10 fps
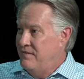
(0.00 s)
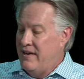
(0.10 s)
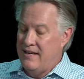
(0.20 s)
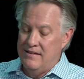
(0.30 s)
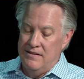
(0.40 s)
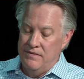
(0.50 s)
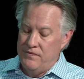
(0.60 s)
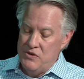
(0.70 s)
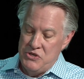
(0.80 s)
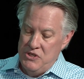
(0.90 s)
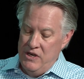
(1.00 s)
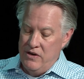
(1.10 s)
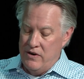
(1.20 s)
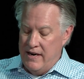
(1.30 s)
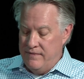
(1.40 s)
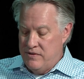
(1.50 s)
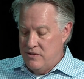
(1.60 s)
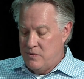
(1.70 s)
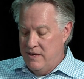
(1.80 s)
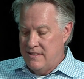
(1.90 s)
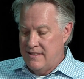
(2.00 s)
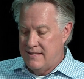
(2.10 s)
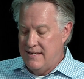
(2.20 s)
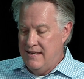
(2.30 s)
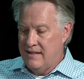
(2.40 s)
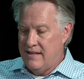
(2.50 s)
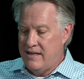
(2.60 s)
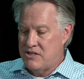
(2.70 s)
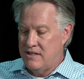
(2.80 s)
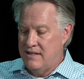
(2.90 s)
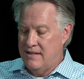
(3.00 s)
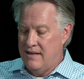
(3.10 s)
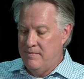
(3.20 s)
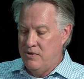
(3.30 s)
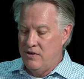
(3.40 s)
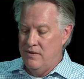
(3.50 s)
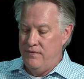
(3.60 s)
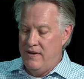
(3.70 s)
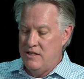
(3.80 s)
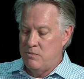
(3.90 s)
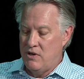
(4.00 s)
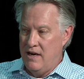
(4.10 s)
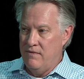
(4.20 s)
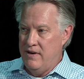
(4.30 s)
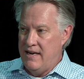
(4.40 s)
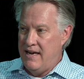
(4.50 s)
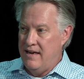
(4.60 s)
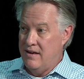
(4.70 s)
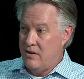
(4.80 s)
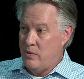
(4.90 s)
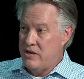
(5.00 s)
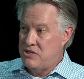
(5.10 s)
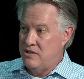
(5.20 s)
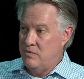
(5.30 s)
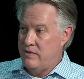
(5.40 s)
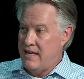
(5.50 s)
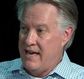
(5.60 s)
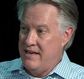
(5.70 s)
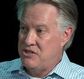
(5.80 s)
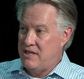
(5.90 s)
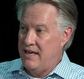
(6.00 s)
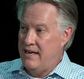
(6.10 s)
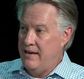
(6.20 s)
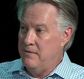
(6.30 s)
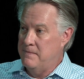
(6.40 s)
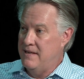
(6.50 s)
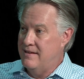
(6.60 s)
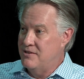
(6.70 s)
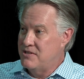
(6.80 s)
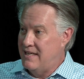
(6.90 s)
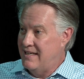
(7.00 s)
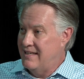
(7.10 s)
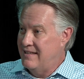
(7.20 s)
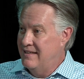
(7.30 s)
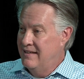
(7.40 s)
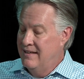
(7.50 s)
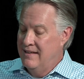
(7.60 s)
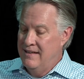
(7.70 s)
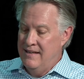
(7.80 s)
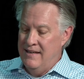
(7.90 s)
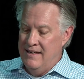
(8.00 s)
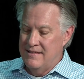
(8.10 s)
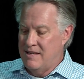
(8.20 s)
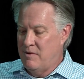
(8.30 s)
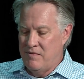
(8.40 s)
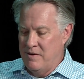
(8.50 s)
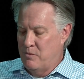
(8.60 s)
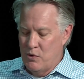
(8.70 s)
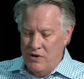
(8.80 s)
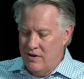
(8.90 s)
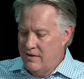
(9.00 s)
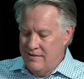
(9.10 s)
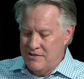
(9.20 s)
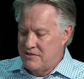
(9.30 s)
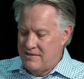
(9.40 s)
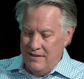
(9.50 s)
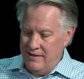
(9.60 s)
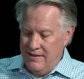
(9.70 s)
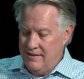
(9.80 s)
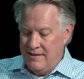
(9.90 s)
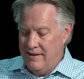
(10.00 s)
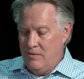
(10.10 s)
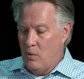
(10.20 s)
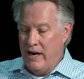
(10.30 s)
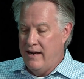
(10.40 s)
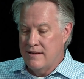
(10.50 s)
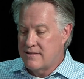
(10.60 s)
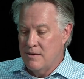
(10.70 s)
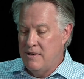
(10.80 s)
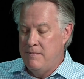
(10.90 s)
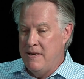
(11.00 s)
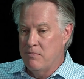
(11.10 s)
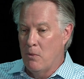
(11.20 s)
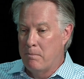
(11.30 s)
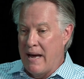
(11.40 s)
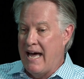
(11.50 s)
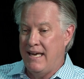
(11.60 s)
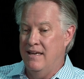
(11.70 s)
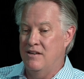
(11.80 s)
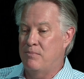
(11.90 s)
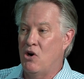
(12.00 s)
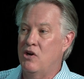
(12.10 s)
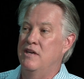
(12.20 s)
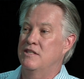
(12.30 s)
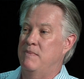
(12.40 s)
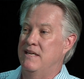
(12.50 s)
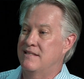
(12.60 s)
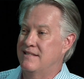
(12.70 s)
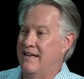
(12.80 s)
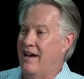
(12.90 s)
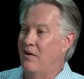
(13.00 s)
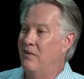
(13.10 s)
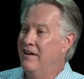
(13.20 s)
fact, the first year after the 2016 election, I put on Facebook every day a question with the hashtag help me understand. And some of them were just silly, like why do so many people back into parking spaces now?